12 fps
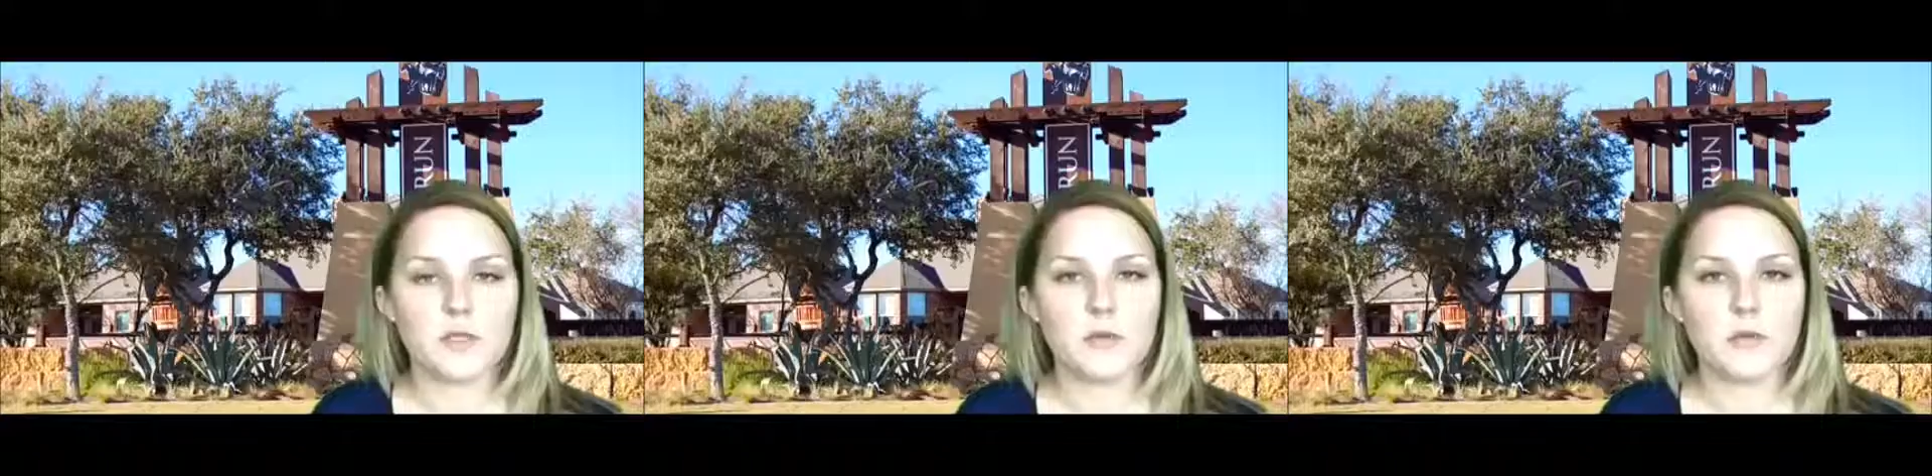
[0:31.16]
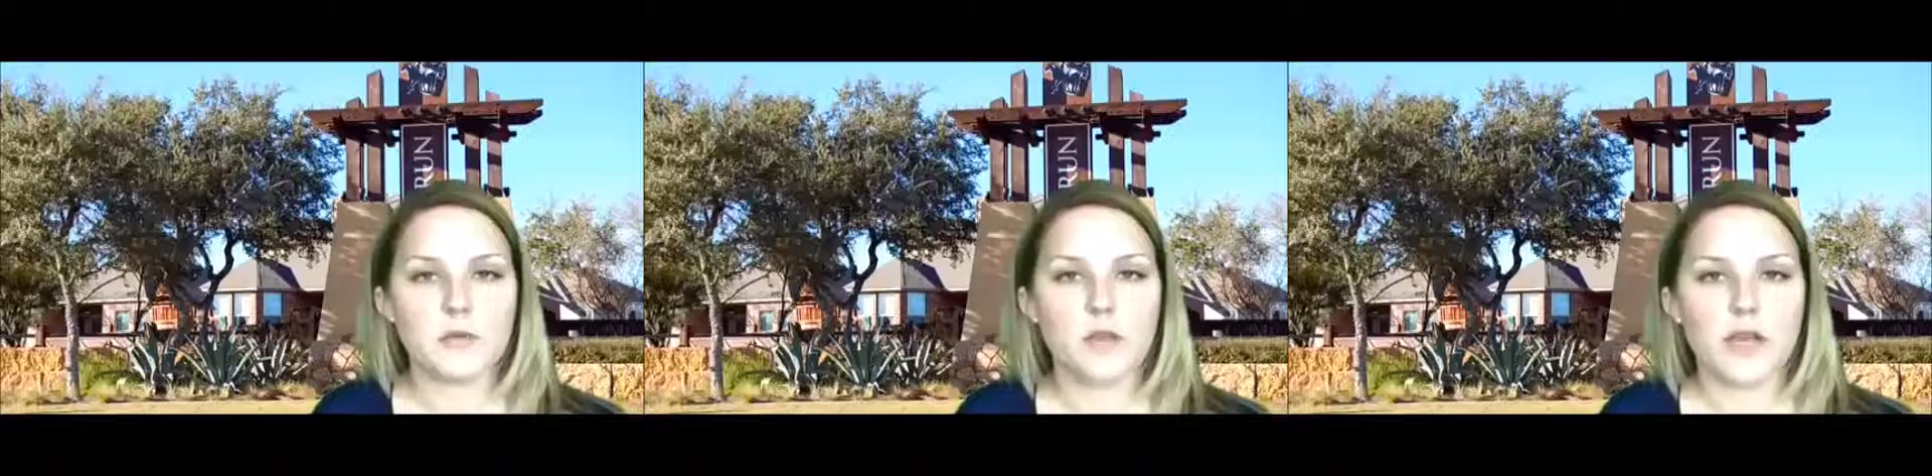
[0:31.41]
we
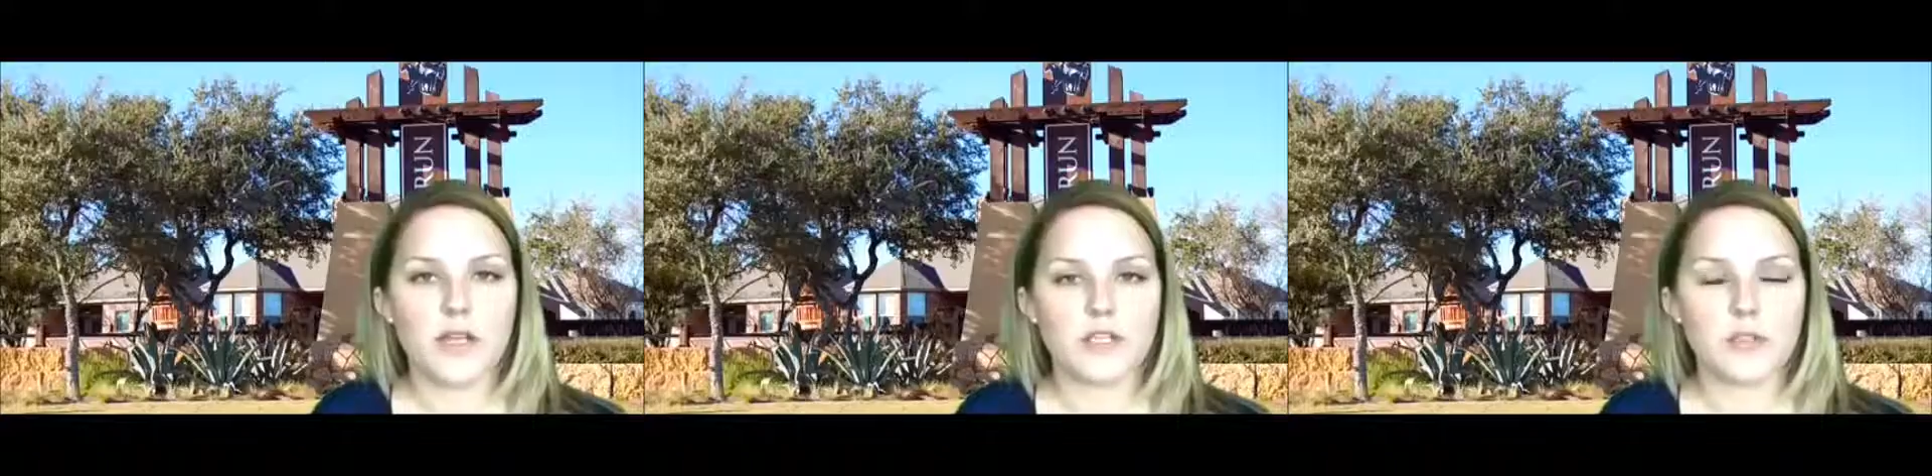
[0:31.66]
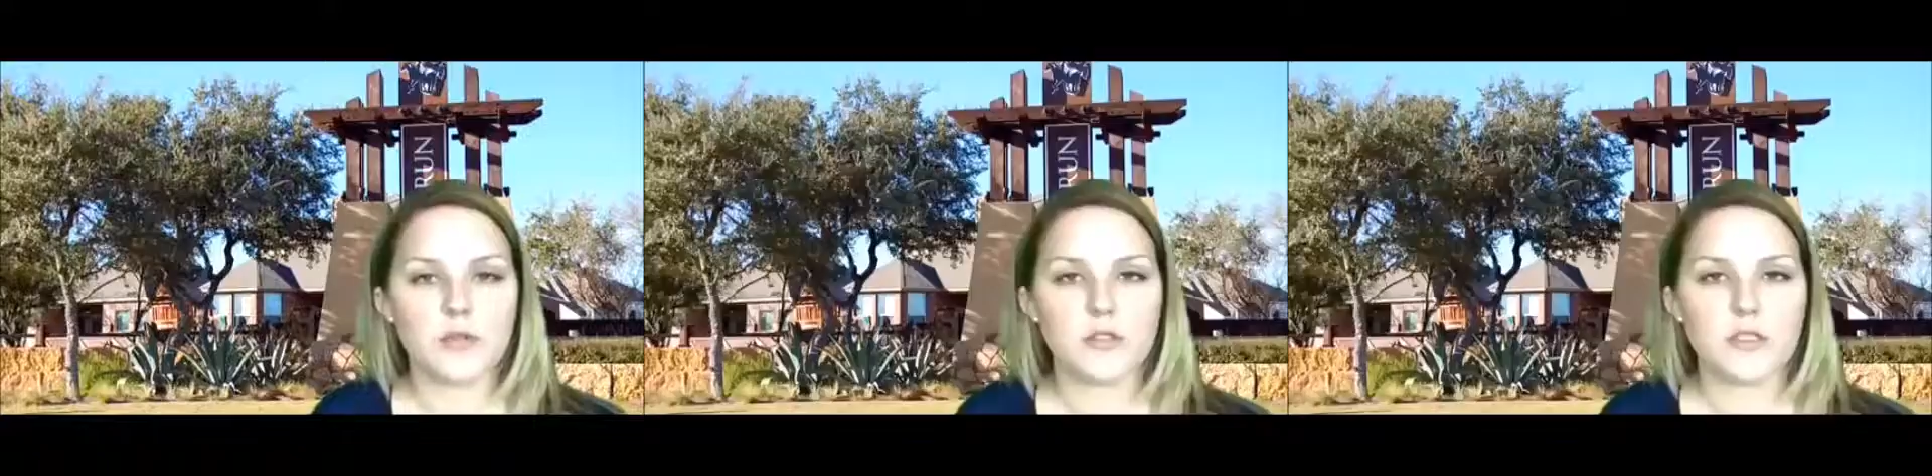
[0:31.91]
will
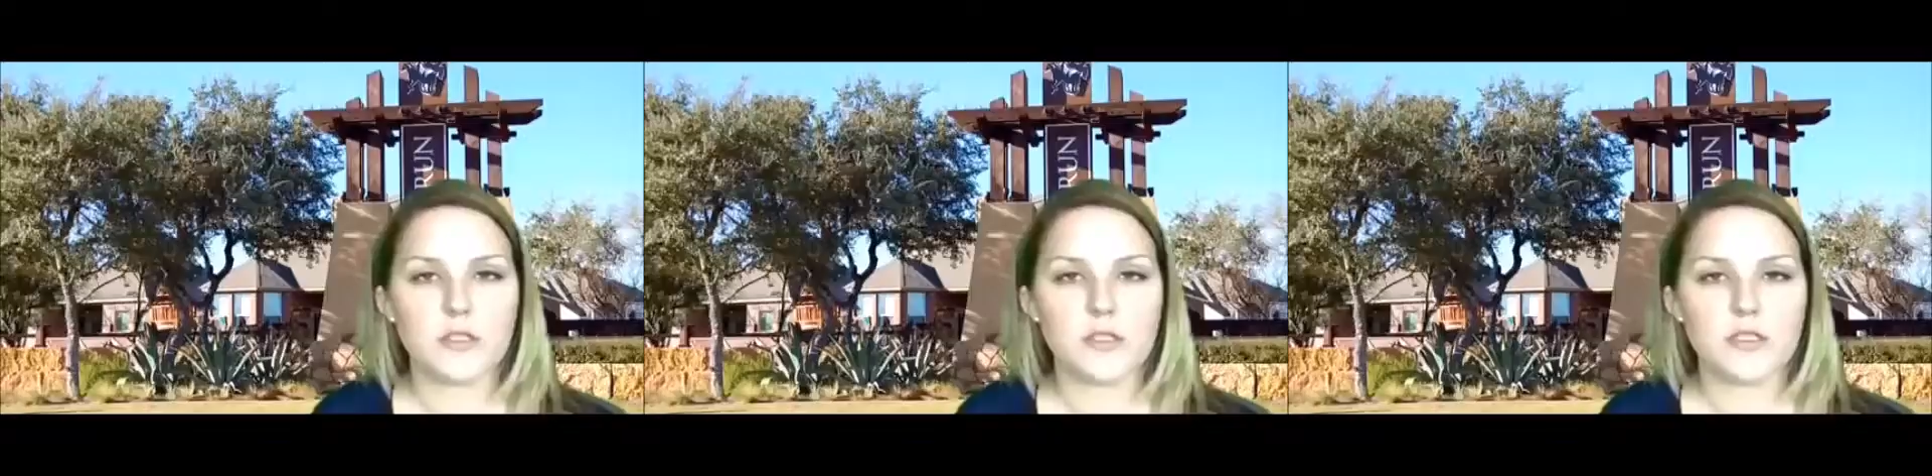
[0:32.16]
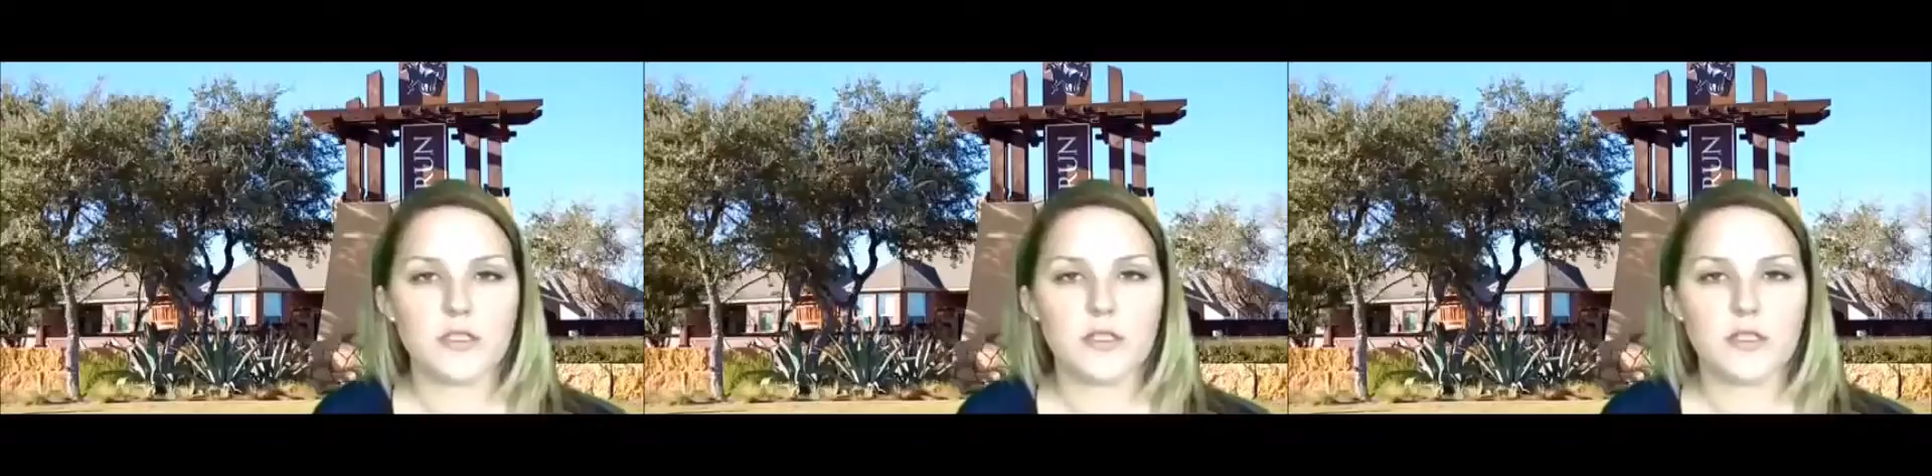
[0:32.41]
actually get